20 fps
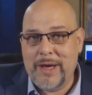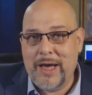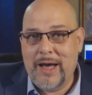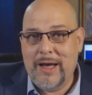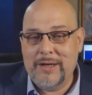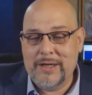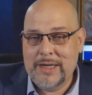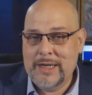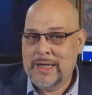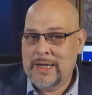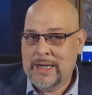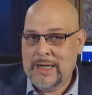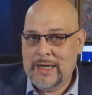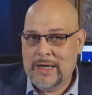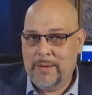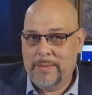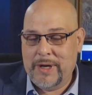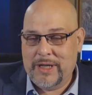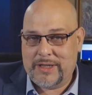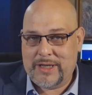out
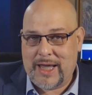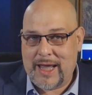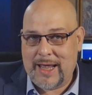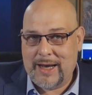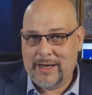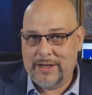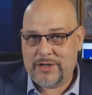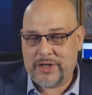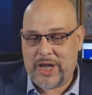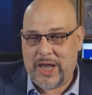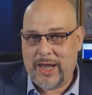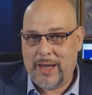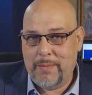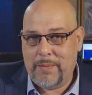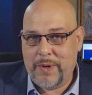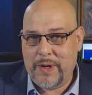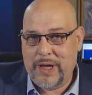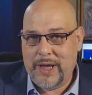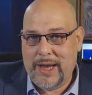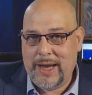about the Catalyst
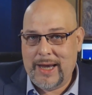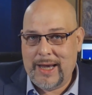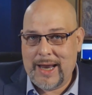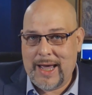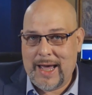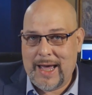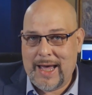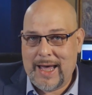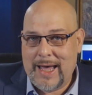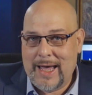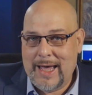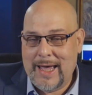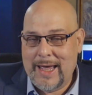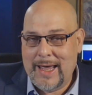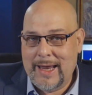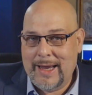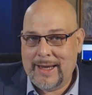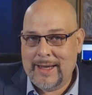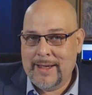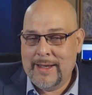campaign.
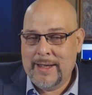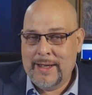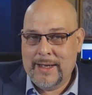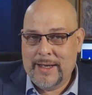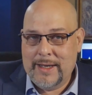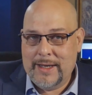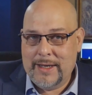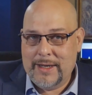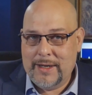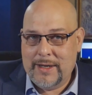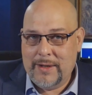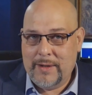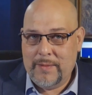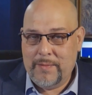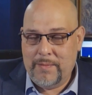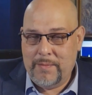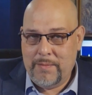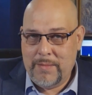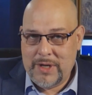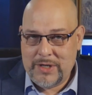I uh,
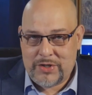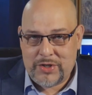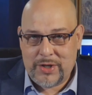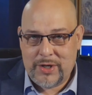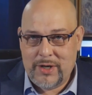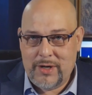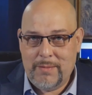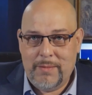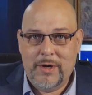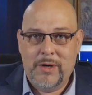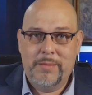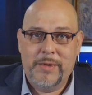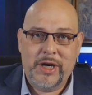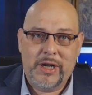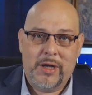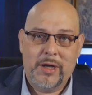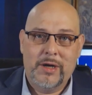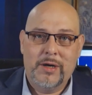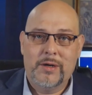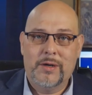mentioned it a moment
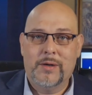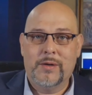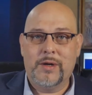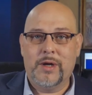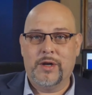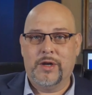ago.